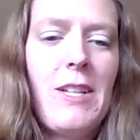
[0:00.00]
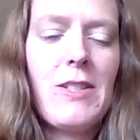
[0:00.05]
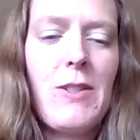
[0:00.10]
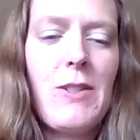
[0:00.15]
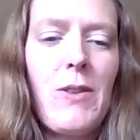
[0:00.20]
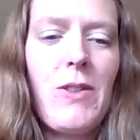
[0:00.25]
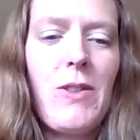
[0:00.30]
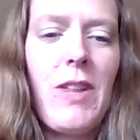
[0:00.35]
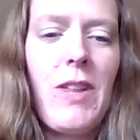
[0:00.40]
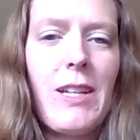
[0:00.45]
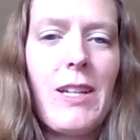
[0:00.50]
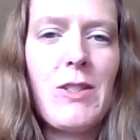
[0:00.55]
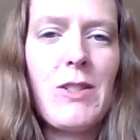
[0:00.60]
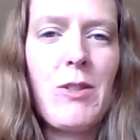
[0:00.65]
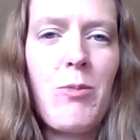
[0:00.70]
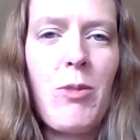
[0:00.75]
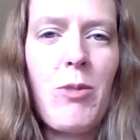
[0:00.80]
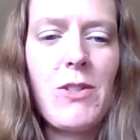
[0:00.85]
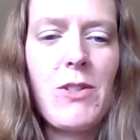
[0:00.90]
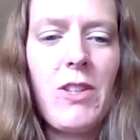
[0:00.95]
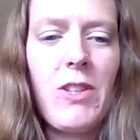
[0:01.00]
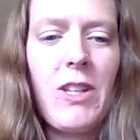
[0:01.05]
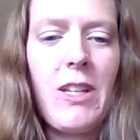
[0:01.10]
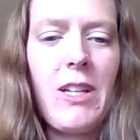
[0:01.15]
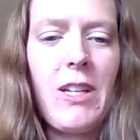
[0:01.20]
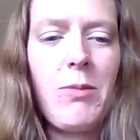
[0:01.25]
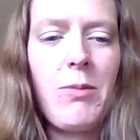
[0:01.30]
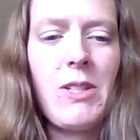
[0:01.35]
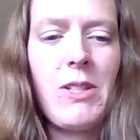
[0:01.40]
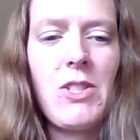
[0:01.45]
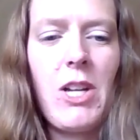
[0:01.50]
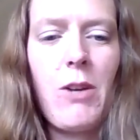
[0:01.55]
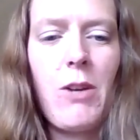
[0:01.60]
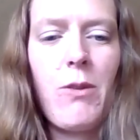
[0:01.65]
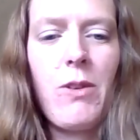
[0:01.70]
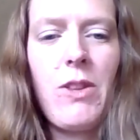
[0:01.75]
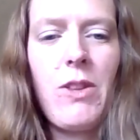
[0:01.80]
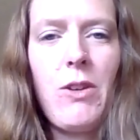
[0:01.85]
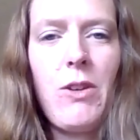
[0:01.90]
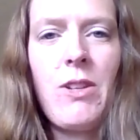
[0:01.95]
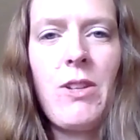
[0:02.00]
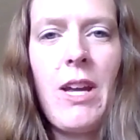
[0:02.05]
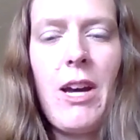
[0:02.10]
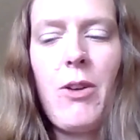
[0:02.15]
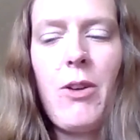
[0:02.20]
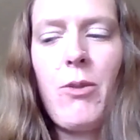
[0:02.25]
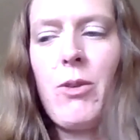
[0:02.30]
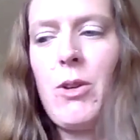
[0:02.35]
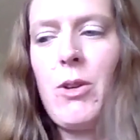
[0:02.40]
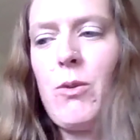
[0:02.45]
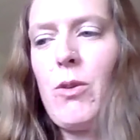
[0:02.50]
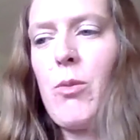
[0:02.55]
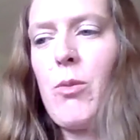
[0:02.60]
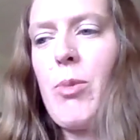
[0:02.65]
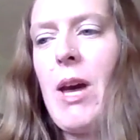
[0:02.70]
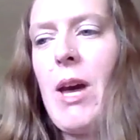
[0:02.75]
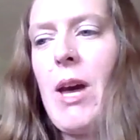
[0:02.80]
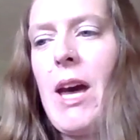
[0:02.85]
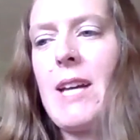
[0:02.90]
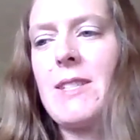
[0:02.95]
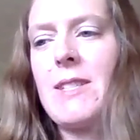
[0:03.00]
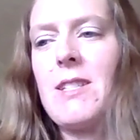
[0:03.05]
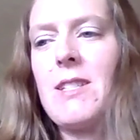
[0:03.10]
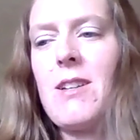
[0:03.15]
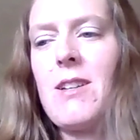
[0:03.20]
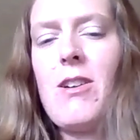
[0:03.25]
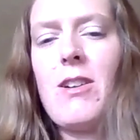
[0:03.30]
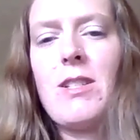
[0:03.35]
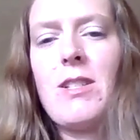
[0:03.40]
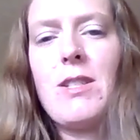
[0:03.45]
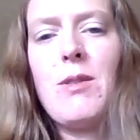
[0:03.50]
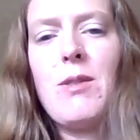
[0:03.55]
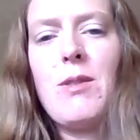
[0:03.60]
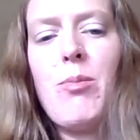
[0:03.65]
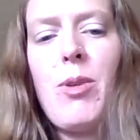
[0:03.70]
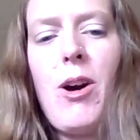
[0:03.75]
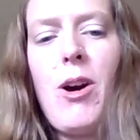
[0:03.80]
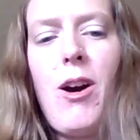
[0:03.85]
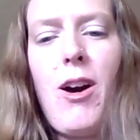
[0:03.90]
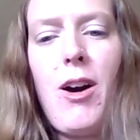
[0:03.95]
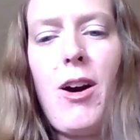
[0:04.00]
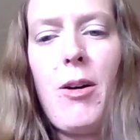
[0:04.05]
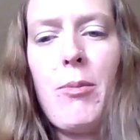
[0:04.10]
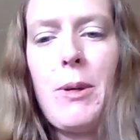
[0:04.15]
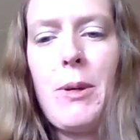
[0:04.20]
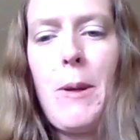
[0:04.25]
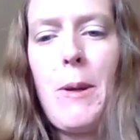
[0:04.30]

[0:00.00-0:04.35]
So thanks so much for letting me share with you. Now we will pass it on to Bob.